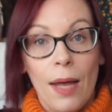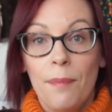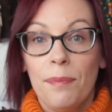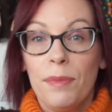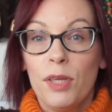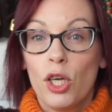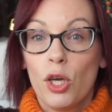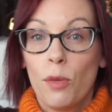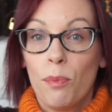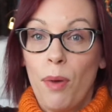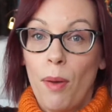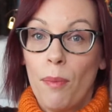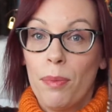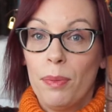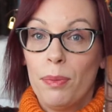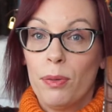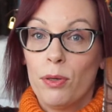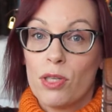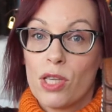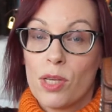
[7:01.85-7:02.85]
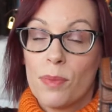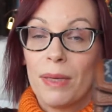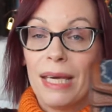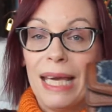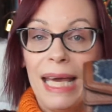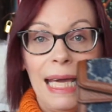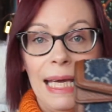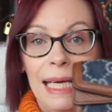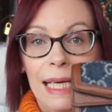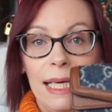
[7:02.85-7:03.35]
You could probably put some
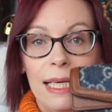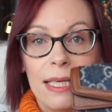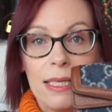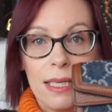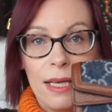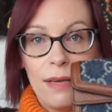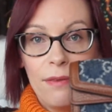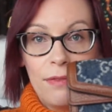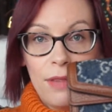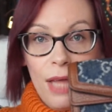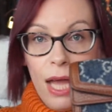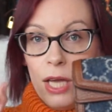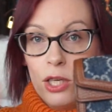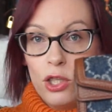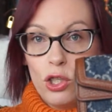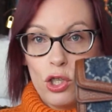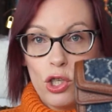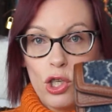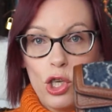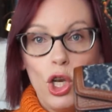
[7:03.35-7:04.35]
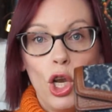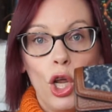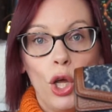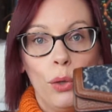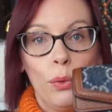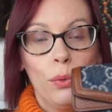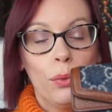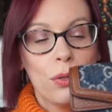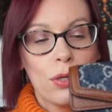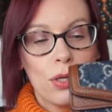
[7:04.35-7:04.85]
keys if they're just
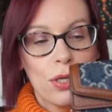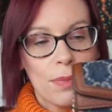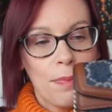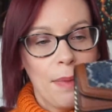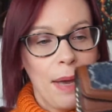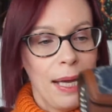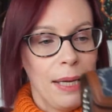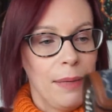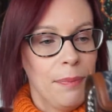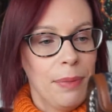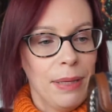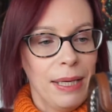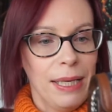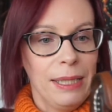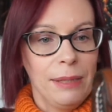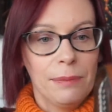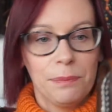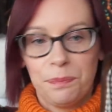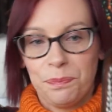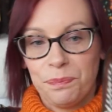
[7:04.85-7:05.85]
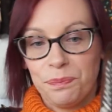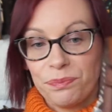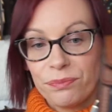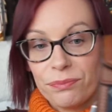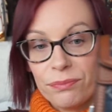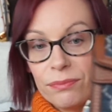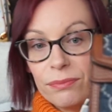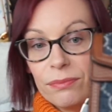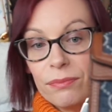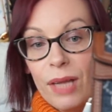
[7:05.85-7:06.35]
loose, maybe,
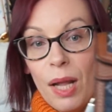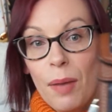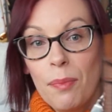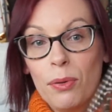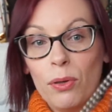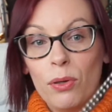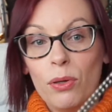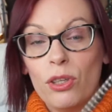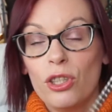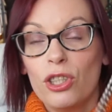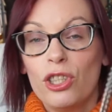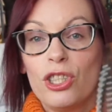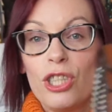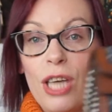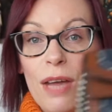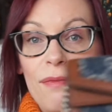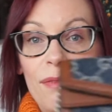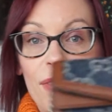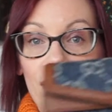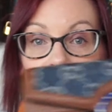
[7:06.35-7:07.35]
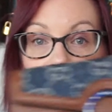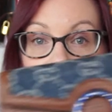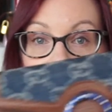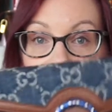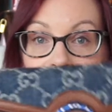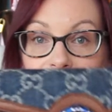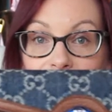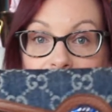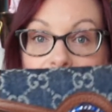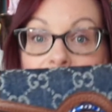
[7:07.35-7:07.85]
but
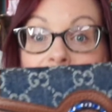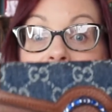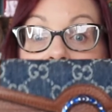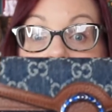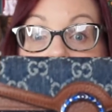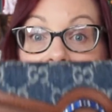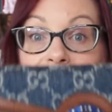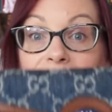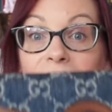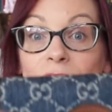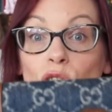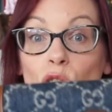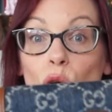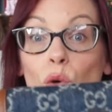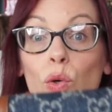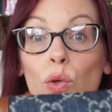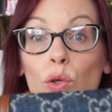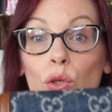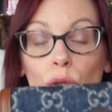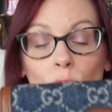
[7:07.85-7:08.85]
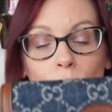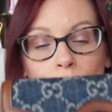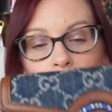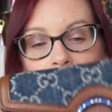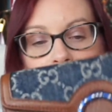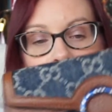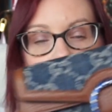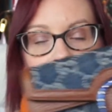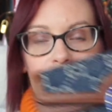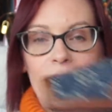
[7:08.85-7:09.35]
generally that's all you're
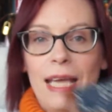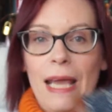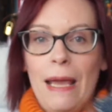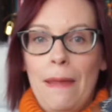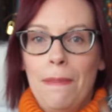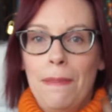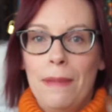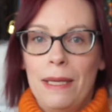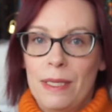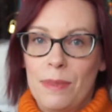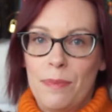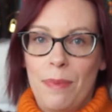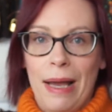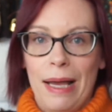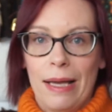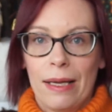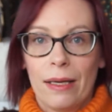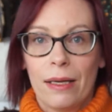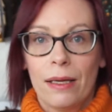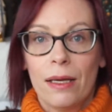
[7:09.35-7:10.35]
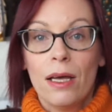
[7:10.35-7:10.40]
fitting in this bag.